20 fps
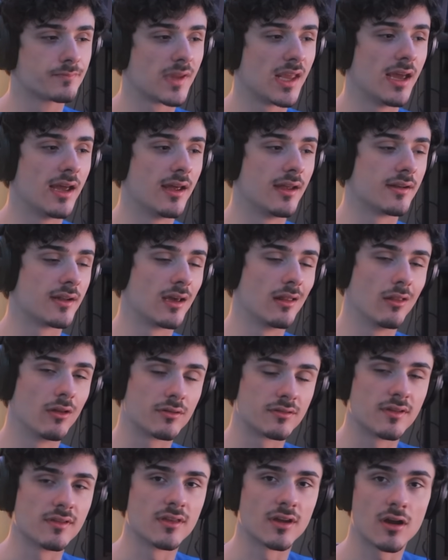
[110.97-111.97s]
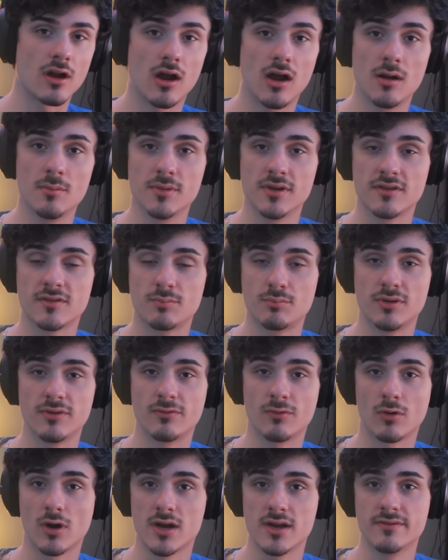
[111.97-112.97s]
And I looked in the comments
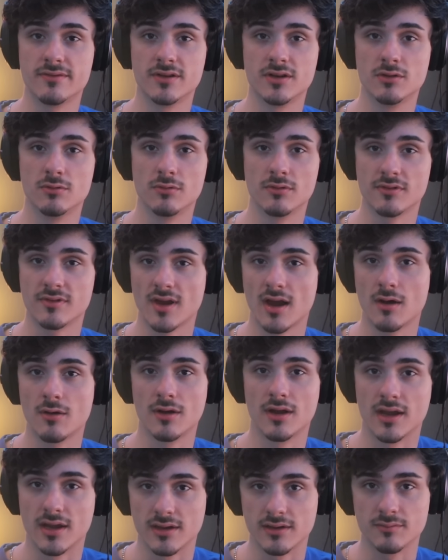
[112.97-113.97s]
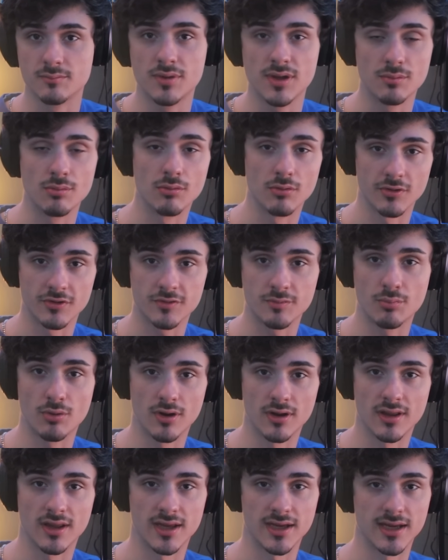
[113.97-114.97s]
before I even knew it was out, and people were
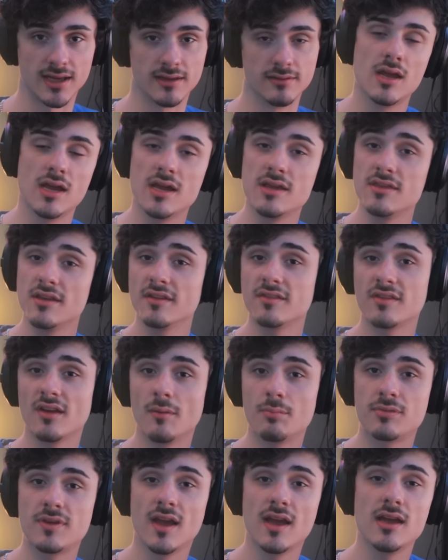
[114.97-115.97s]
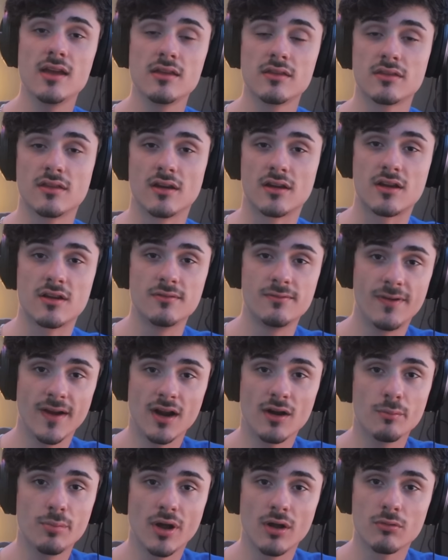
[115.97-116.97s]
spoiling it. In this update, the
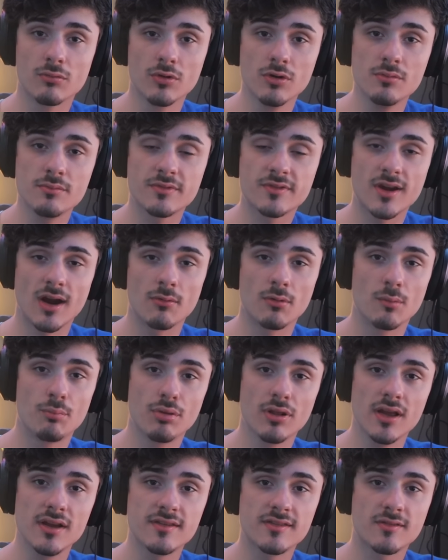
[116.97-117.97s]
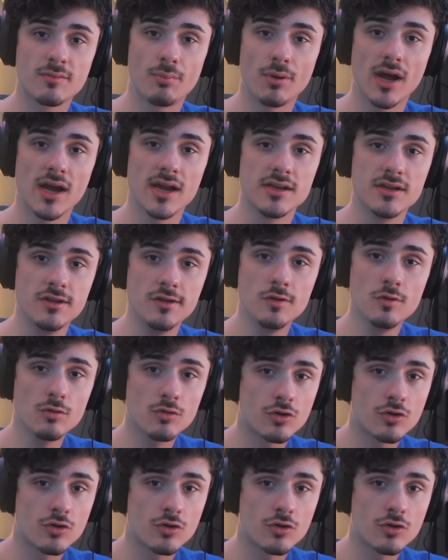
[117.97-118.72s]
conveyor belt rooms got replaced by new